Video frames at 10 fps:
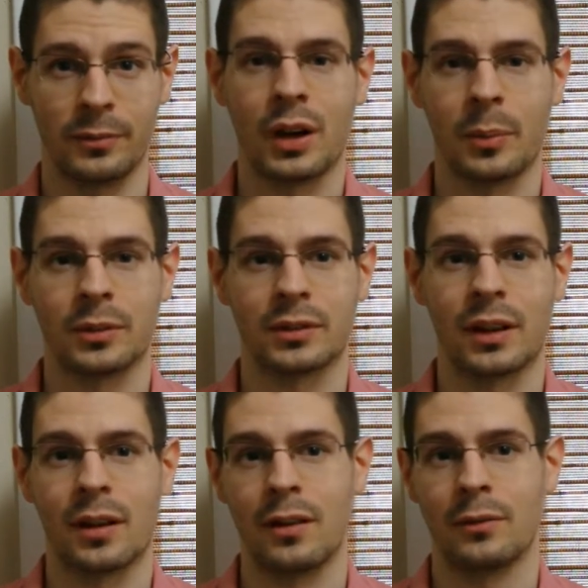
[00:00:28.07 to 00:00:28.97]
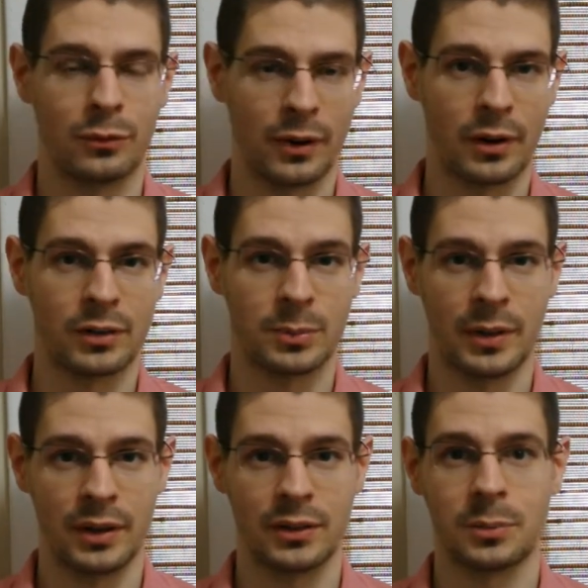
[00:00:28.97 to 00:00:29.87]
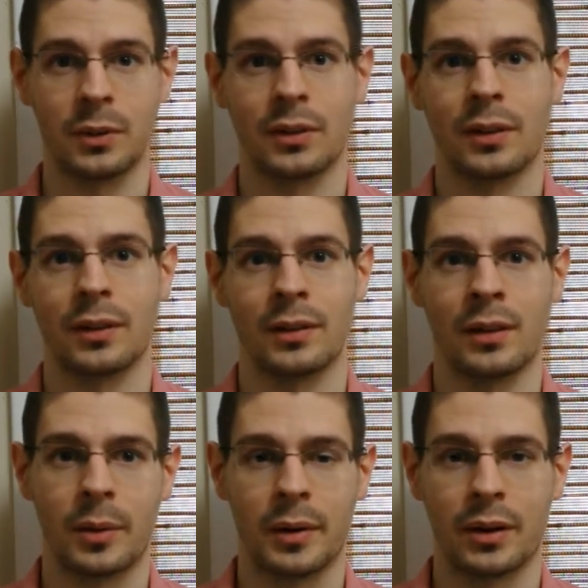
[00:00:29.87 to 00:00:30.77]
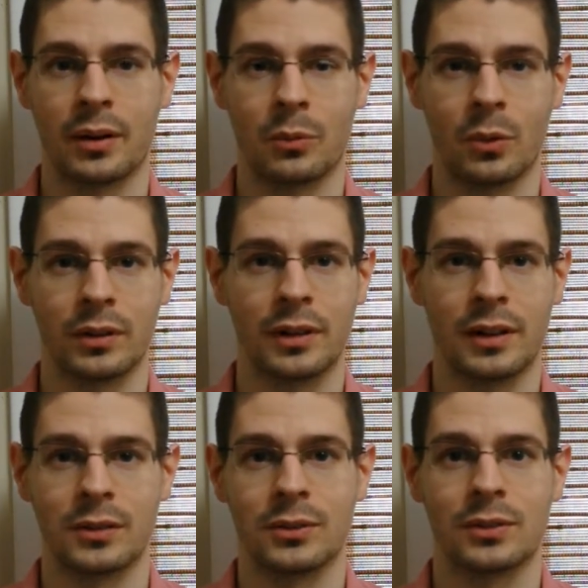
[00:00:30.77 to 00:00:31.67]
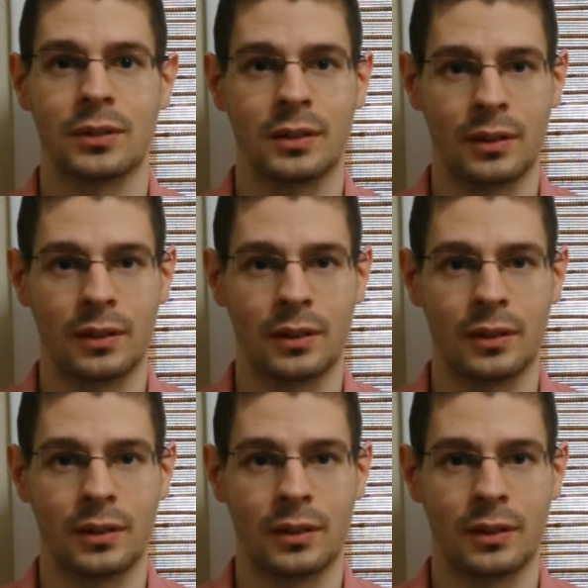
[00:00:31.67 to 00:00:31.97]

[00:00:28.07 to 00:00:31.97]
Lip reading: You accomplish that through various means, but the primary one is